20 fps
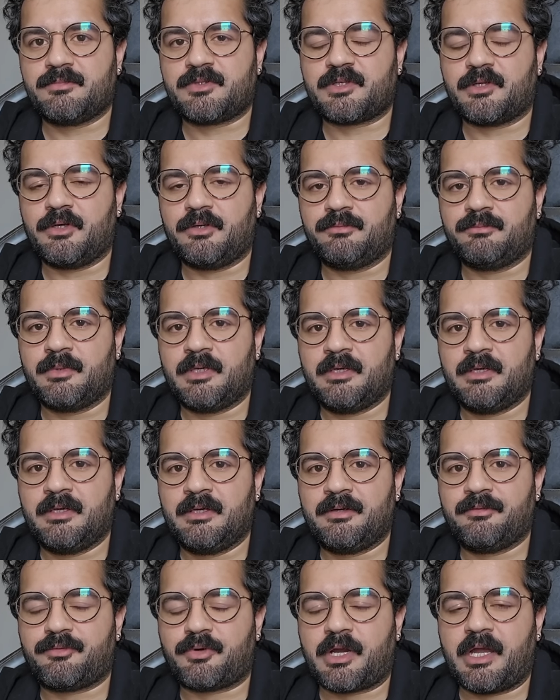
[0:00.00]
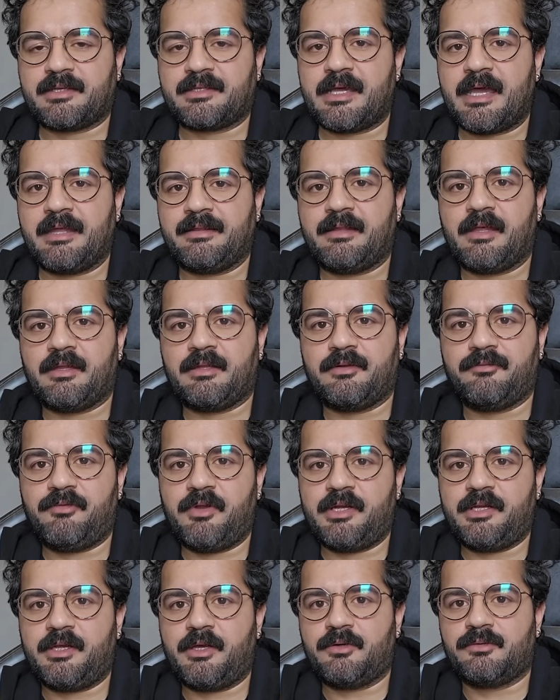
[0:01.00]
So forgot to add that in the
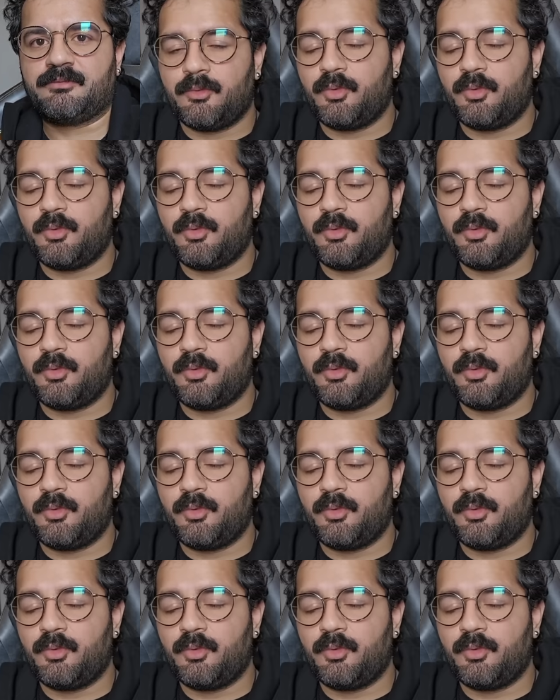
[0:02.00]
video,